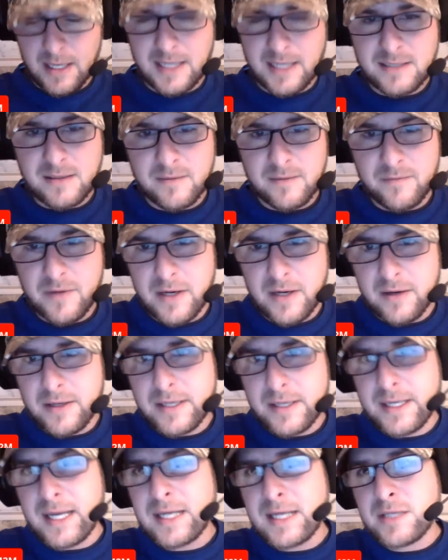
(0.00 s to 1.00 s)
had some
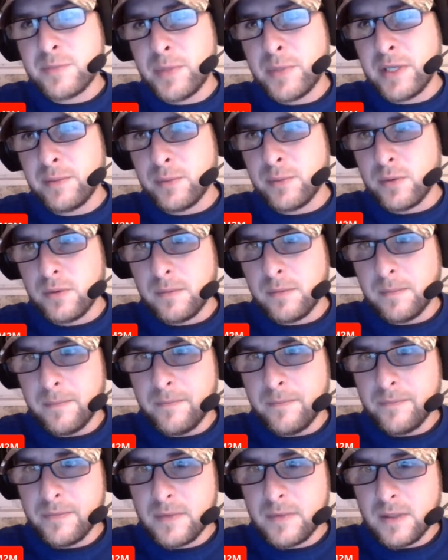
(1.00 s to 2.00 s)
very nice people
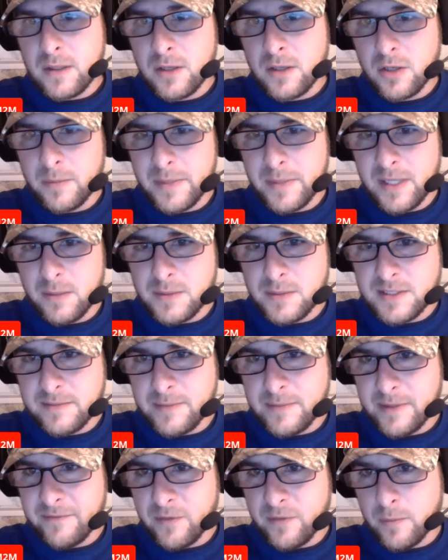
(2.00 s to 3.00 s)
hook me up with
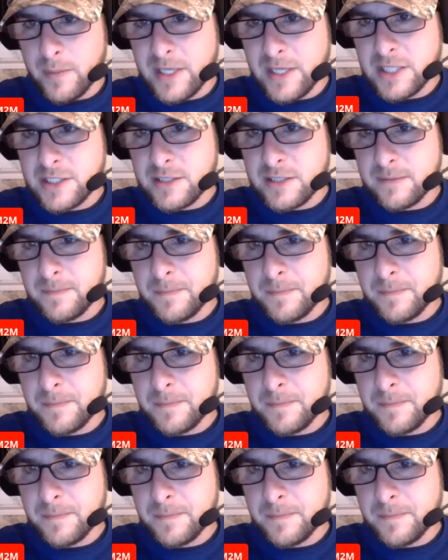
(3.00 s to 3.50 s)
some information